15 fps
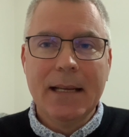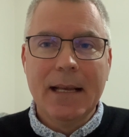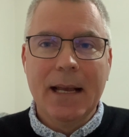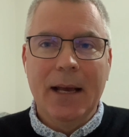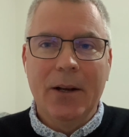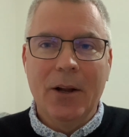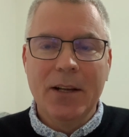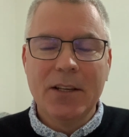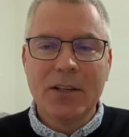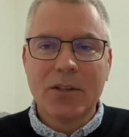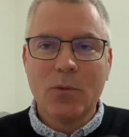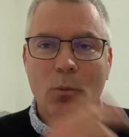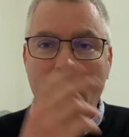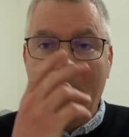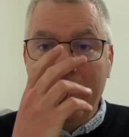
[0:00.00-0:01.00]
And I
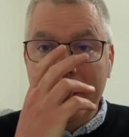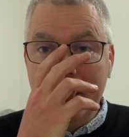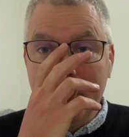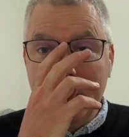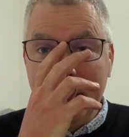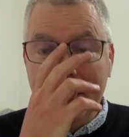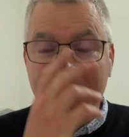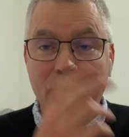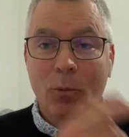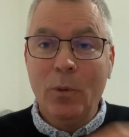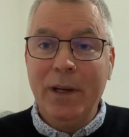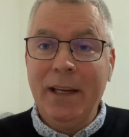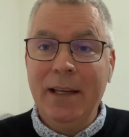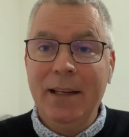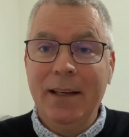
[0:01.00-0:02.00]
just worried a bit that
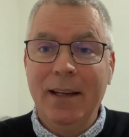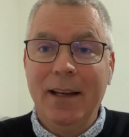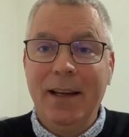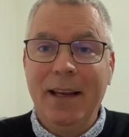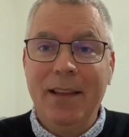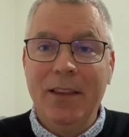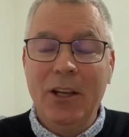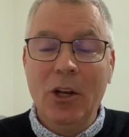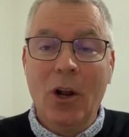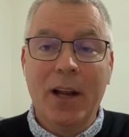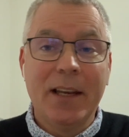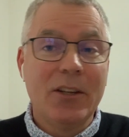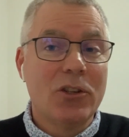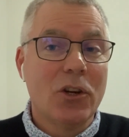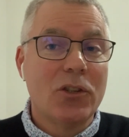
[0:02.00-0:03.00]
we in the
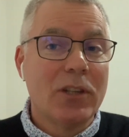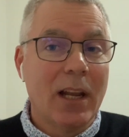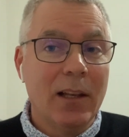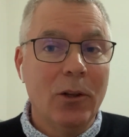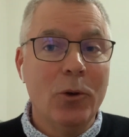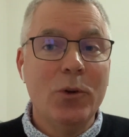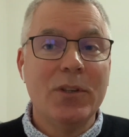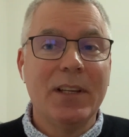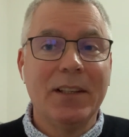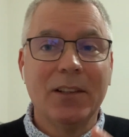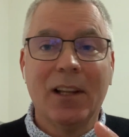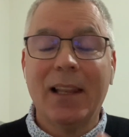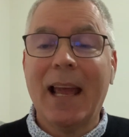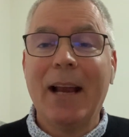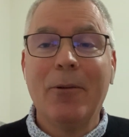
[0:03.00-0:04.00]
Uniting Church are losing
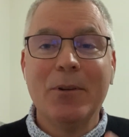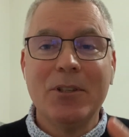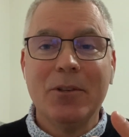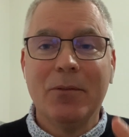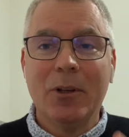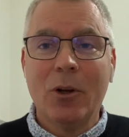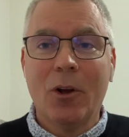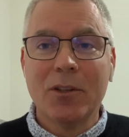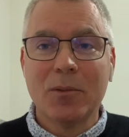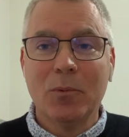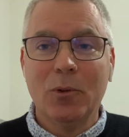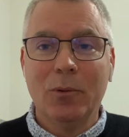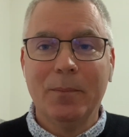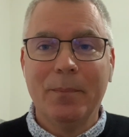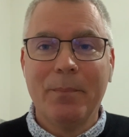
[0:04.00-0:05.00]
the language of the
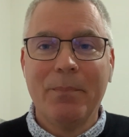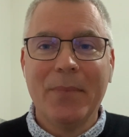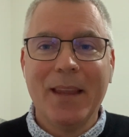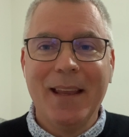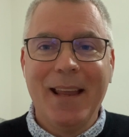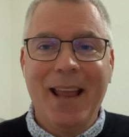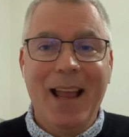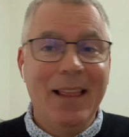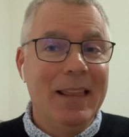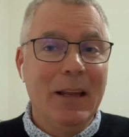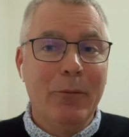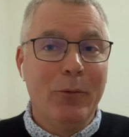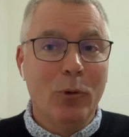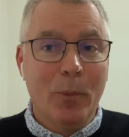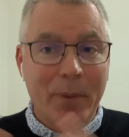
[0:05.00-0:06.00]
gospel and
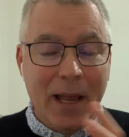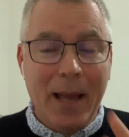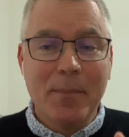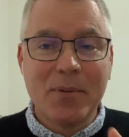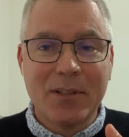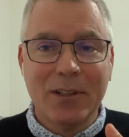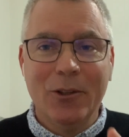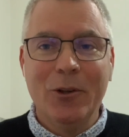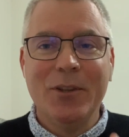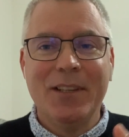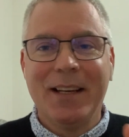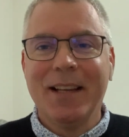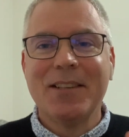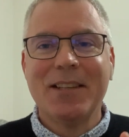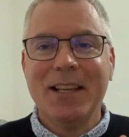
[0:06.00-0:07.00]
therefore perhaps
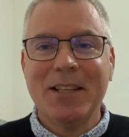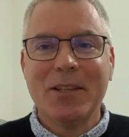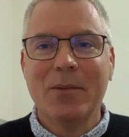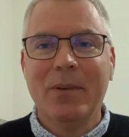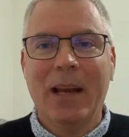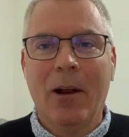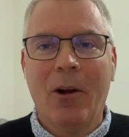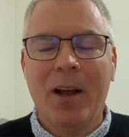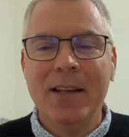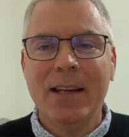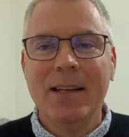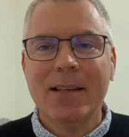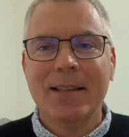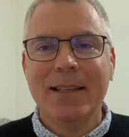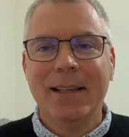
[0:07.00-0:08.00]
losing a sense of our
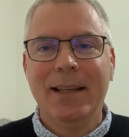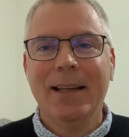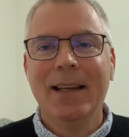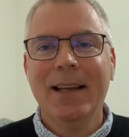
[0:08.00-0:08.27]
identity.